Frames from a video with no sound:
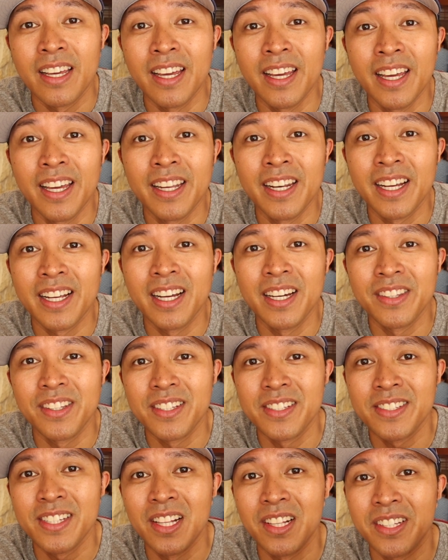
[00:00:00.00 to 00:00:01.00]
and I got
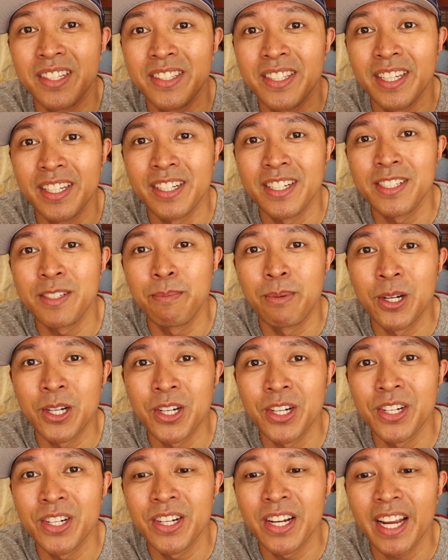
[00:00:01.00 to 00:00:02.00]
the Salgaderas
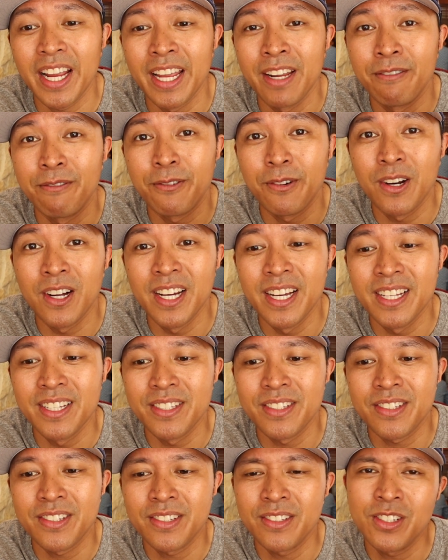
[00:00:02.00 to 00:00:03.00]
burger and
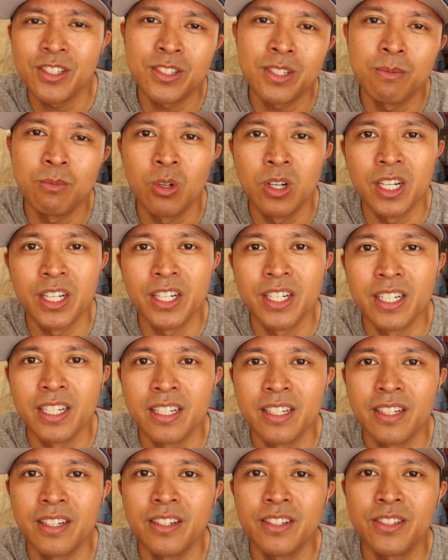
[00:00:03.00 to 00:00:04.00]
fries, just some water,
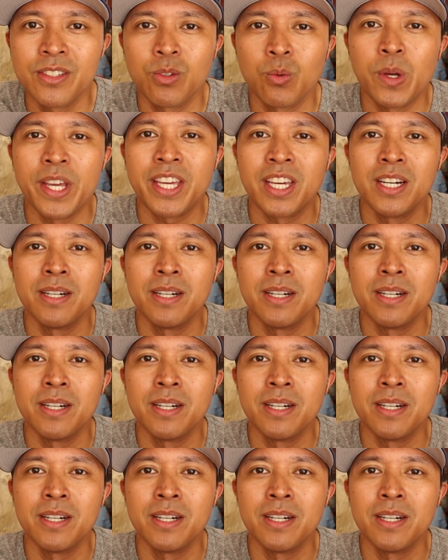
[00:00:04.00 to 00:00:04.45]
man, just to wake